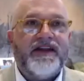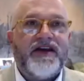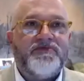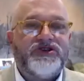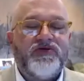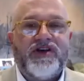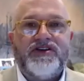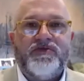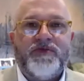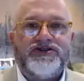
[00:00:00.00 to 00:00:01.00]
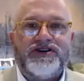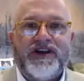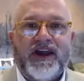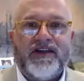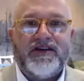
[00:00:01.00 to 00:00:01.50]
I'm so glad you mentioned
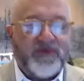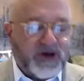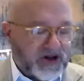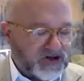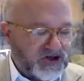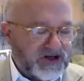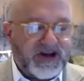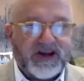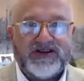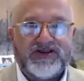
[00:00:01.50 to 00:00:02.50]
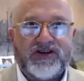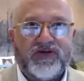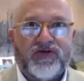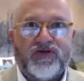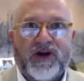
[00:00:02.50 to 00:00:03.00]
Ellen, because she does
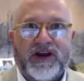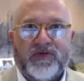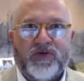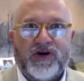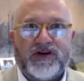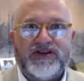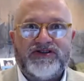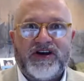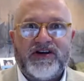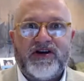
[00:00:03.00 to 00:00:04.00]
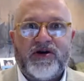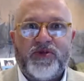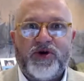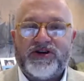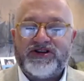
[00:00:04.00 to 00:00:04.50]
great work designing our
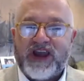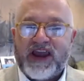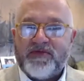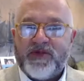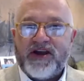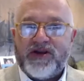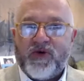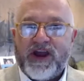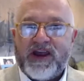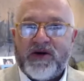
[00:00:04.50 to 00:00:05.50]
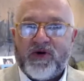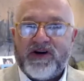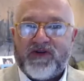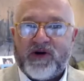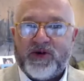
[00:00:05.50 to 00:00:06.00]
books. And by the way, one
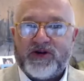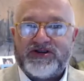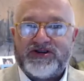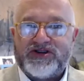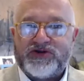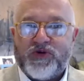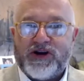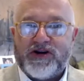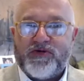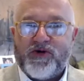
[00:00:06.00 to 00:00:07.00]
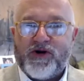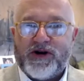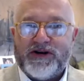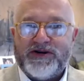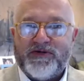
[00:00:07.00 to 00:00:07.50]
of her books just won an
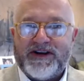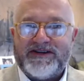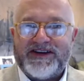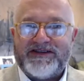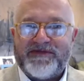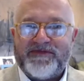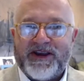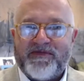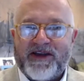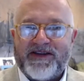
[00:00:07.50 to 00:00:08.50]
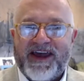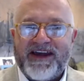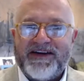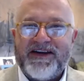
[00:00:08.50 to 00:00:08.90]
award. Do you want to say something about that?